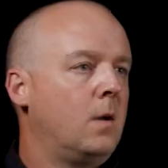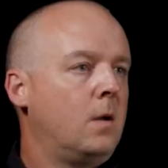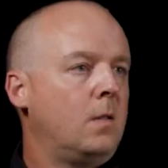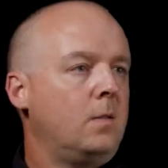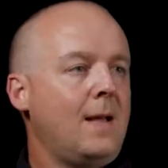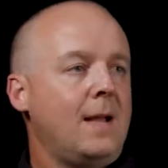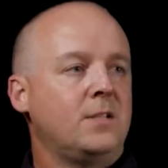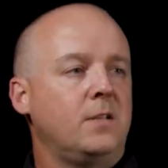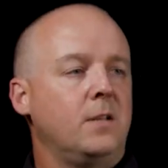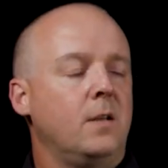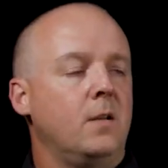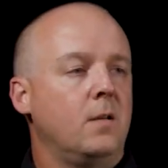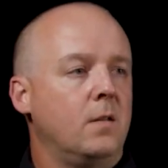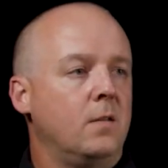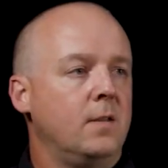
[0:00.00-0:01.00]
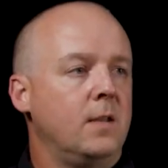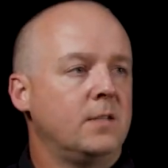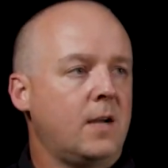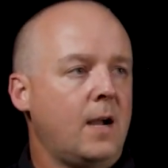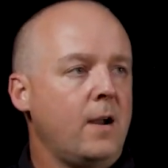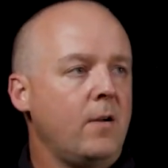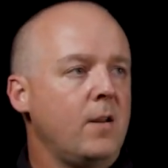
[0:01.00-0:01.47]
Lastly, the
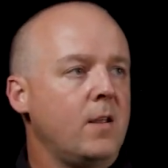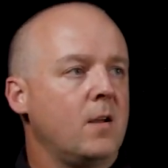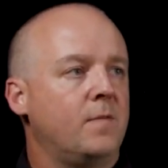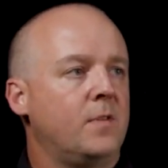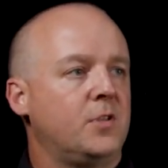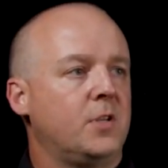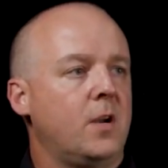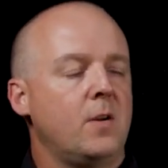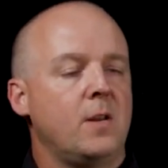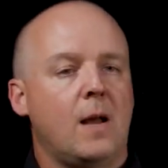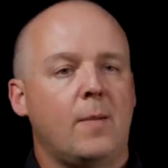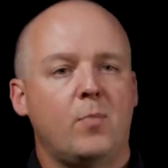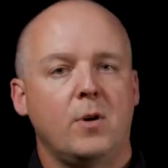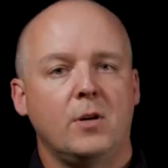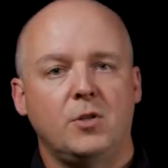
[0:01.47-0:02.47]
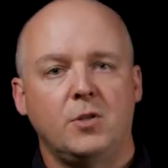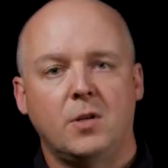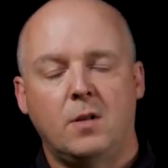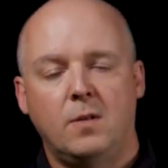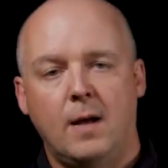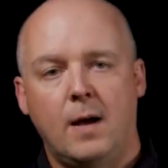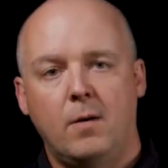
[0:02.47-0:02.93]
entirety of the Security Operations
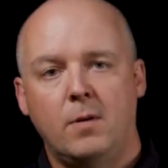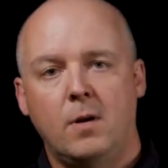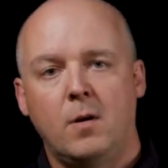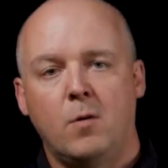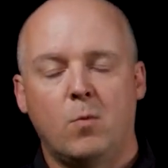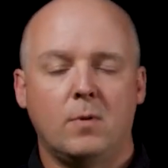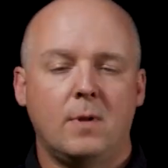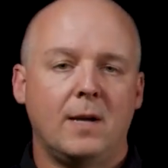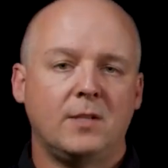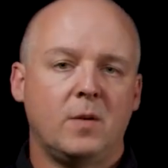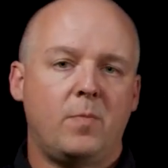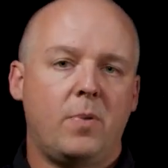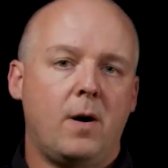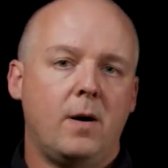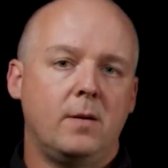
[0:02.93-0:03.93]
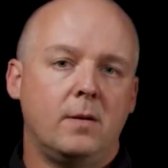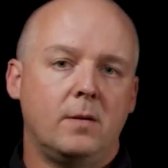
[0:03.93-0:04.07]
Cloud relies upon